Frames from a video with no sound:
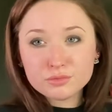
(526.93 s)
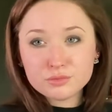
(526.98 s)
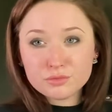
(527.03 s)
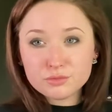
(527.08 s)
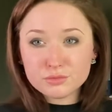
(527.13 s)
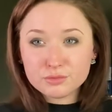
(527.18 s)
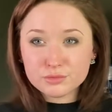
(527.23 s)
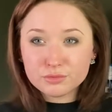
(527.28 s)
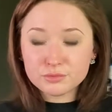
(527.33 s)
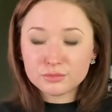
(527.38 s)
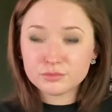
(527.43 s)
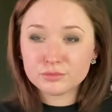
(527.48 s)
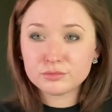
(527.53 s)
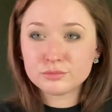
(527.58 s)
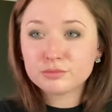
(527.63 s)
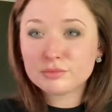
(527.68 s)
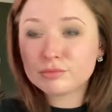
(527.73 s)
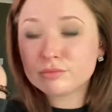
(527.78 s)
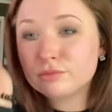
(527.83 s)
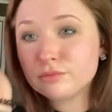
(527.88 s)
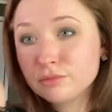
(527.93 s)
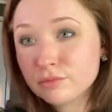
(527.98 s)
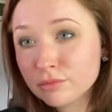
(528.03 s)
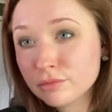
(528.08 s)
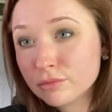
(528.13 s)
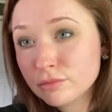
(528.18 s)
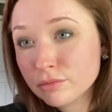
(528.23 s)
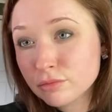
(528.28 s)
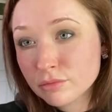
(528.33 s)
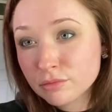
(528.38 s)

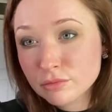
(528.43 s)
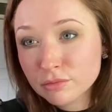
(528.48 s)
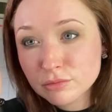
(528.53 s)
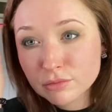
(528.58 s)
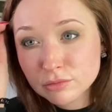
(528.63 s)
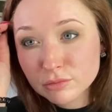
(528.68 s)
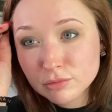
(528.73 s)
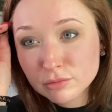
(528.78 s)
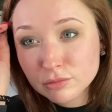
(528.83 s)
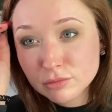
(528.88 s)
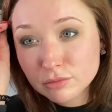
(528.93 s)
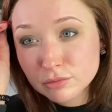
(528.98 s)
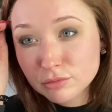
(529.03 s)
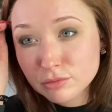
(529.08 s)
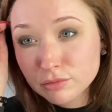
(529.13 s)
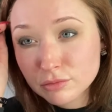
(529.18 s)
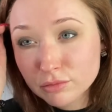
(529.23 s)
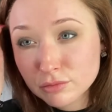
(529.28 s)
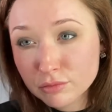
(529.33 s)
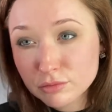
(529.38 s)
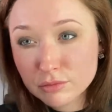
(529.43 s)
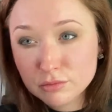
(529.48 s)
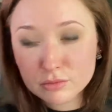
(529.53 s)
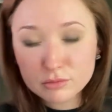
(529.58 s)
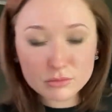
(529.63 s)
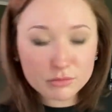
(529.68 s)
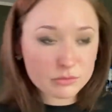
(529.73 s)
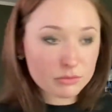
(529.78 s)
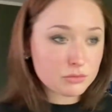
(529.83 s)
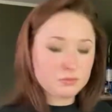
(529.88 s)

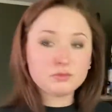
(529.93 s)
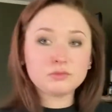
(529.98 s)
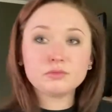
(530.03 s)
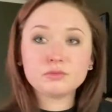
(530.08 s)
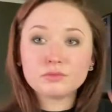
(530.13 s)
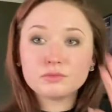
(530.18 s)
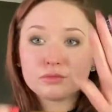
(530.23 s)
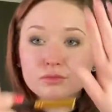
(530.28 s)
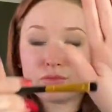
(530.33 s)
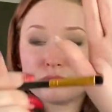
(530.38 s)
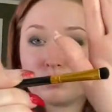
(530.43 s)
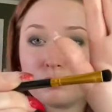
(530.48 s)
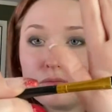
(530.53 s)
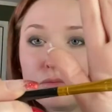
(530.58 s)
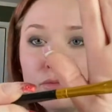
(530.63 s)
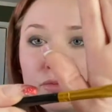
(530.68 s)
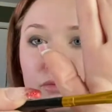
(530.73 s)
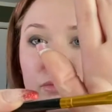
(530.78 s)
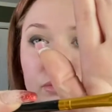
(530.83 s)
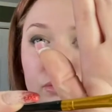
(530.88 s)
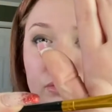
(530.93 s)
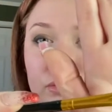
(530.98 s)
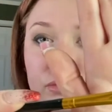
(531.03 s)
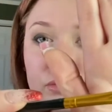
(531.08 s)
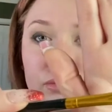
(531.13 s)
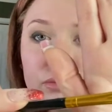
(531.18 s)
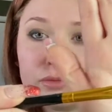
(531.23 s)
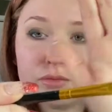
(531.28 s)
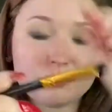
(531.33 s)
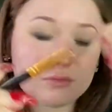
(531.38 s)

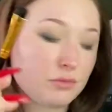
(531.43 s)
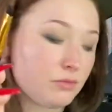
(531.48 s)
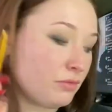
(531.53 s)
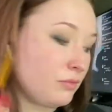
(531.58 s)
Nobody speaks.